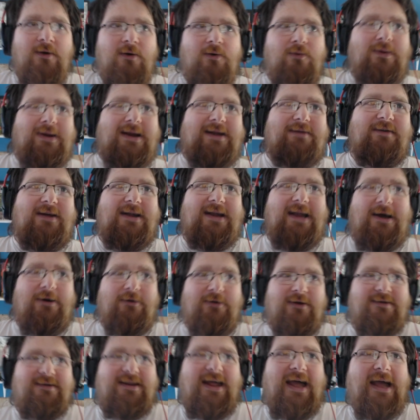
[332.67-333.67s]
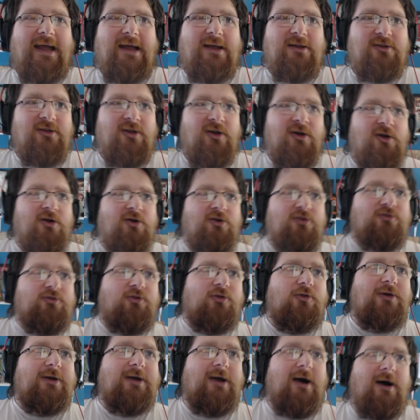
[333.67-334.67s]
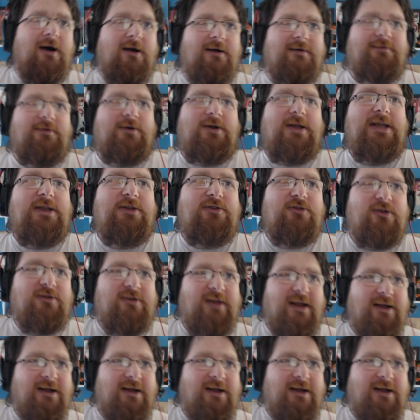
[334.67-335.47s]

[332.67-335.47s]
Whenever Cloud attacks, draw a card for each